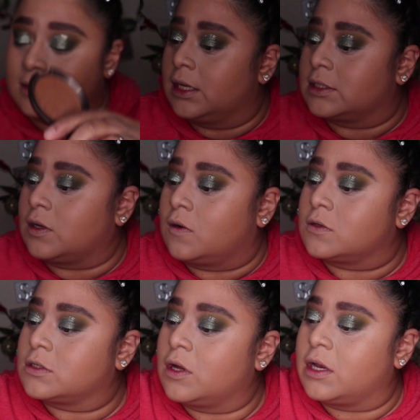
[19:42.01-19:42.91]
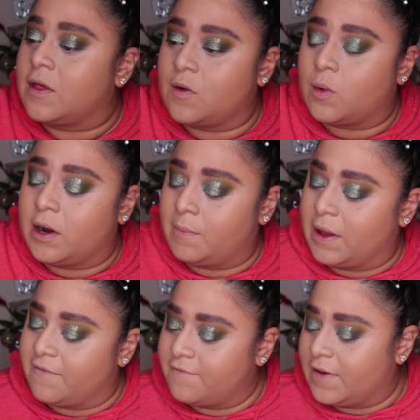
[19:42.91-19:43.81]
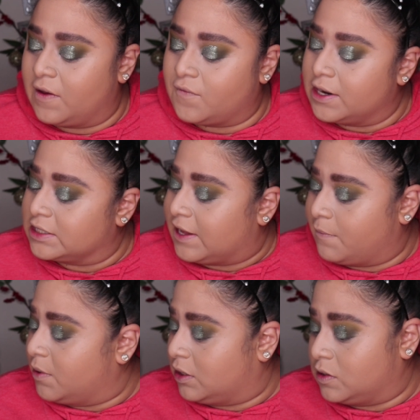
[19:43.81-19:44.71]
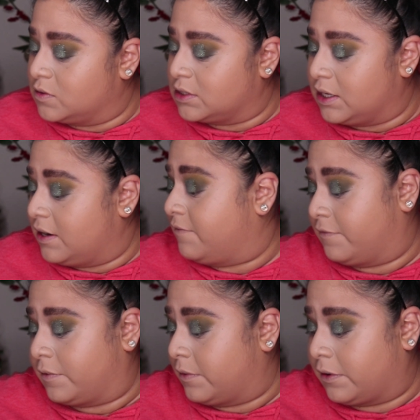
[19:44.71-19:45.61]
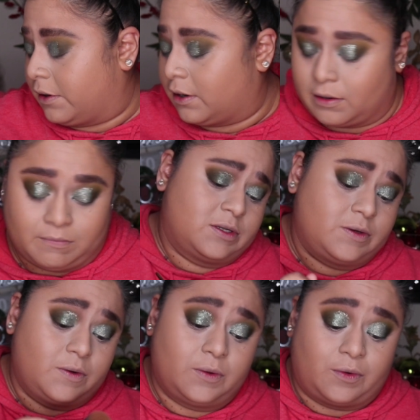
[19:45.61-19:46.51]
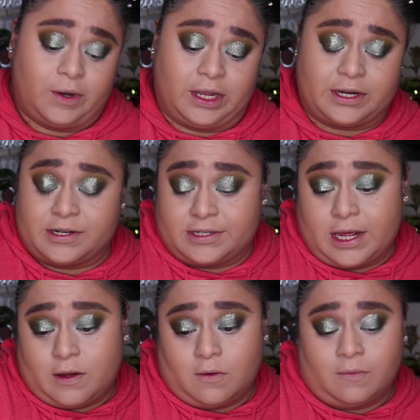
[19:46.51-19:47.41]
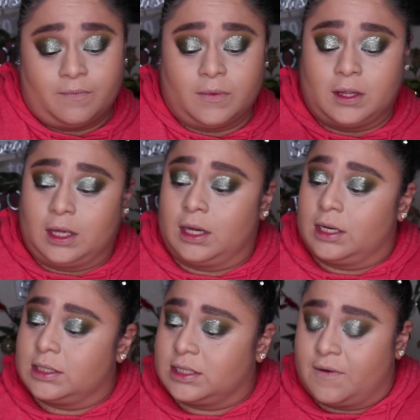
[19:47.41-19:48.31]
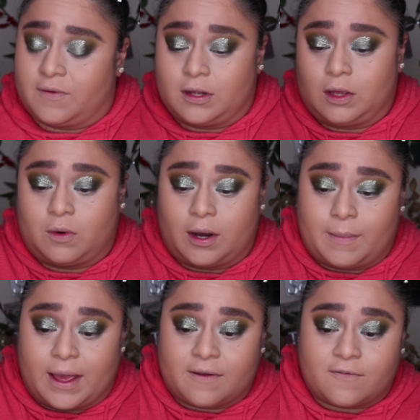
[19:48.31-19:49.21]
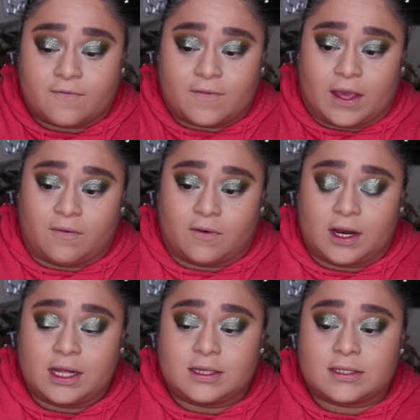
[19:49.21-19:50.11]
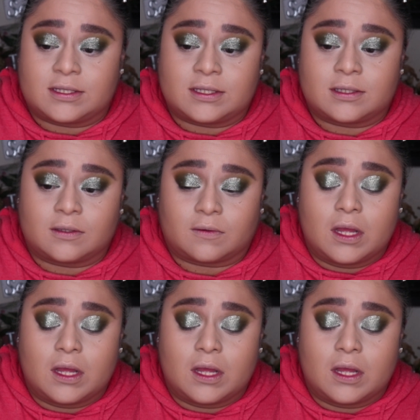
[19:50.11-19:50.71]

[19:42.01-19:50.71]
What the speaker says: It is also another one of my favorites. I've been using it for 2-3 years now. It is definitely one of my favorites